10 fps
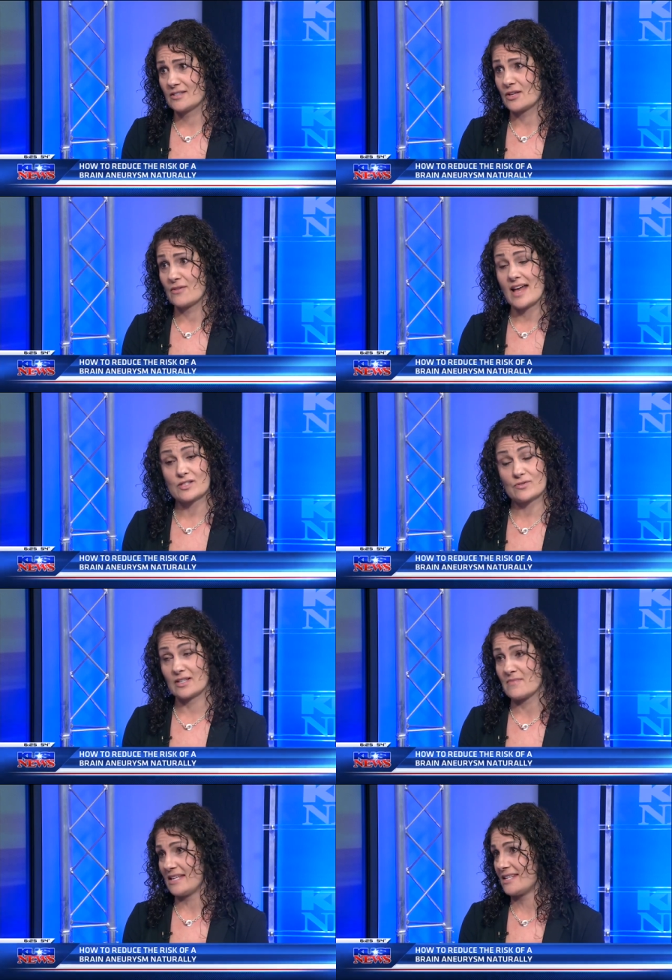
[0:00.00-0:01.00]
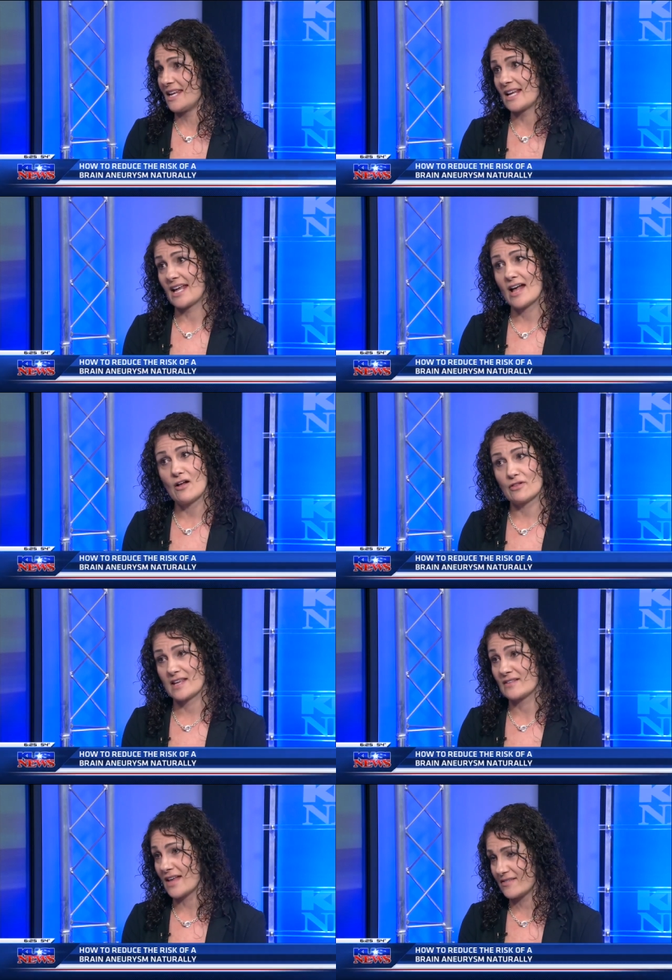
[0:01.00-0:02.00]
So that's really maintaining a
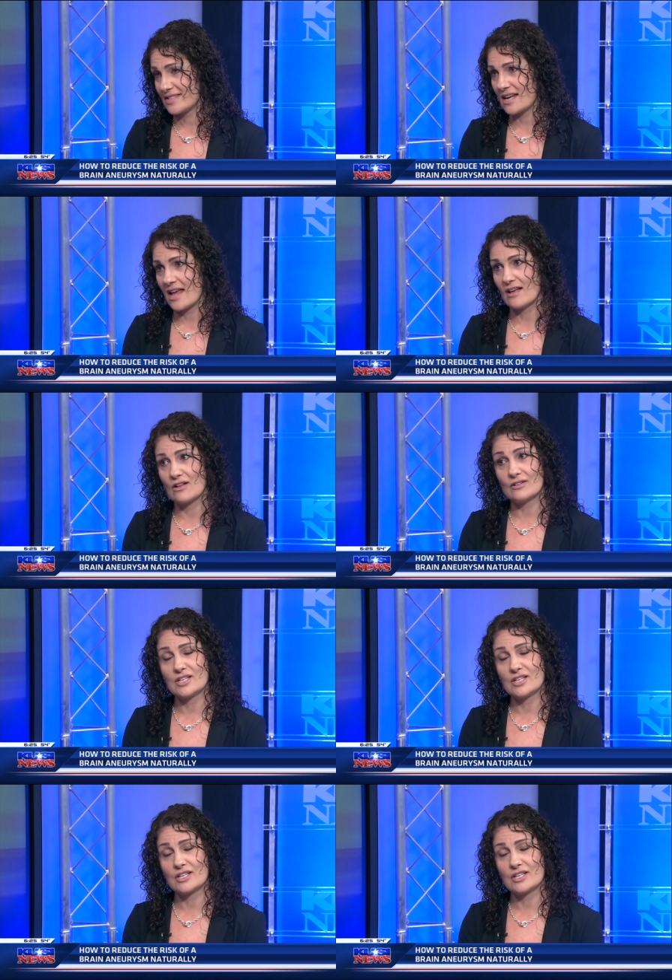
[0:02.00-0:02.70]
healthy lifestyle,